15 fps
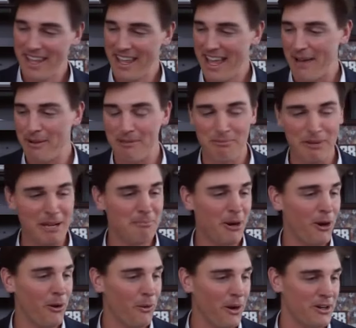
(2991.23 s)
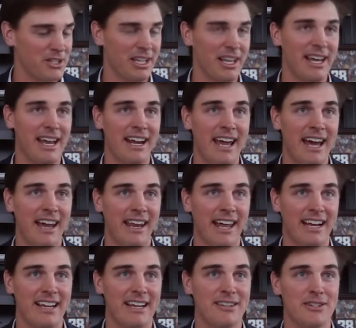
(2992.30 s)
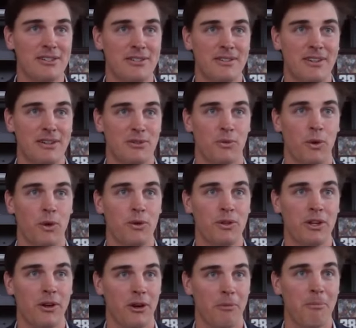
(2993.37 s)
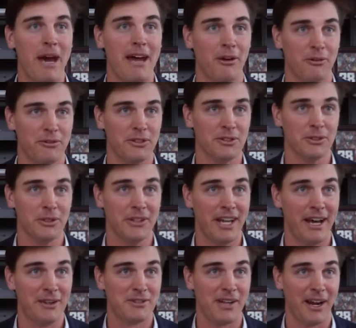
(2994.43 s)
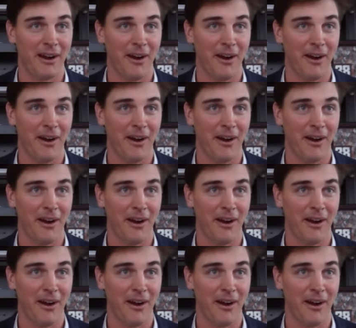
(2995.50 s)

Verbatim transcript: I mean, Ben Boulware's laying down like he just is wounded on a battlefield. I was like,